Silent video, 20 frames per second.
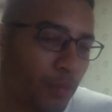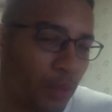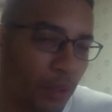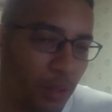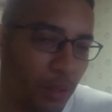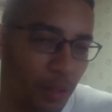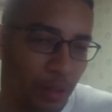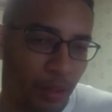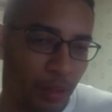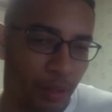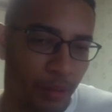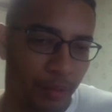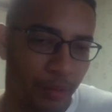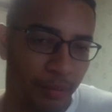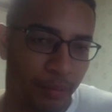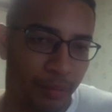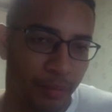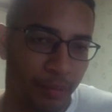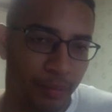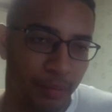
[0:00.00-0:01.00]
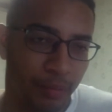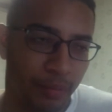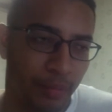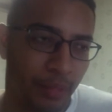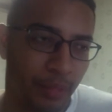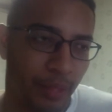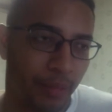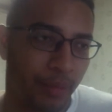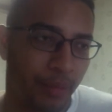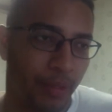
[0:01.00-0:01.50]
you know,
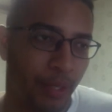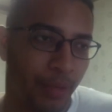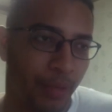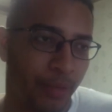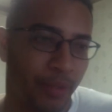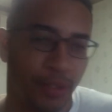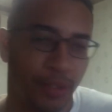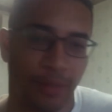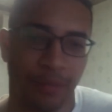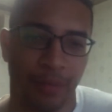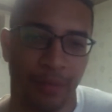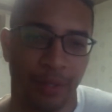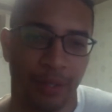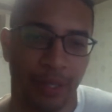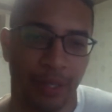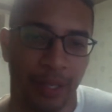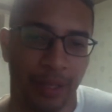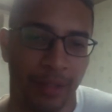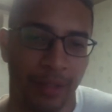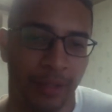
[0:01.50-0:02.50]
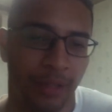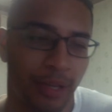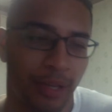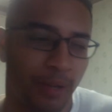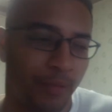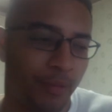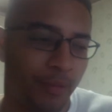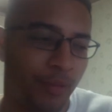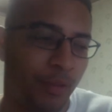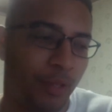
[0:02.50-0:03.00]
that was just one thing I was trying
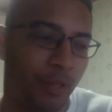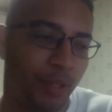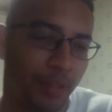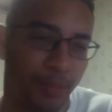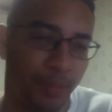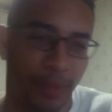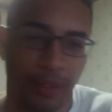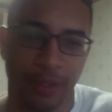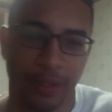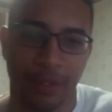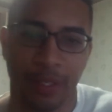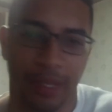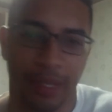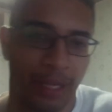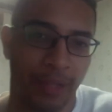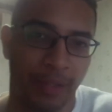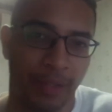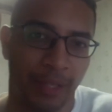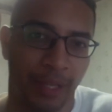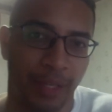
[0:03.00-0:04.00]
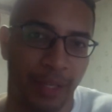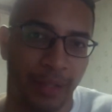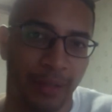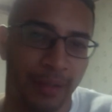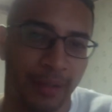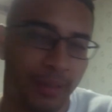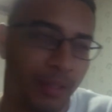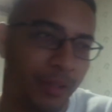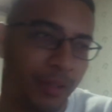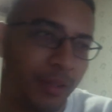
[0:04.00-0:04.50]
to avoid is being stuck outside.
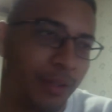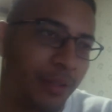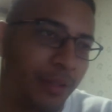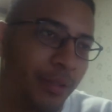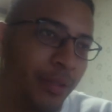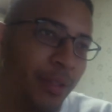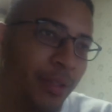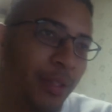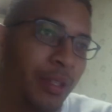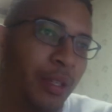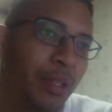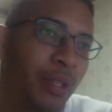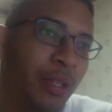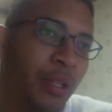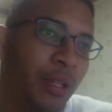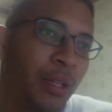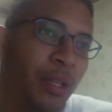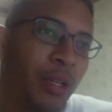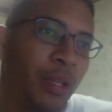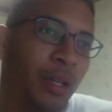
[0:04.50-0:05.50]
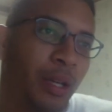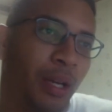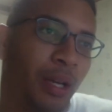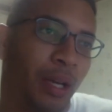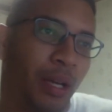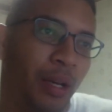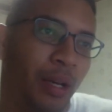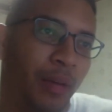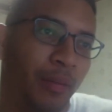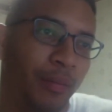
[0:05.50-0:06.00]
That's all.
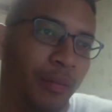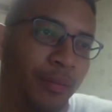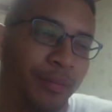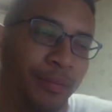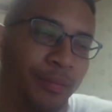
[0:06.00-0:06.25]
Um,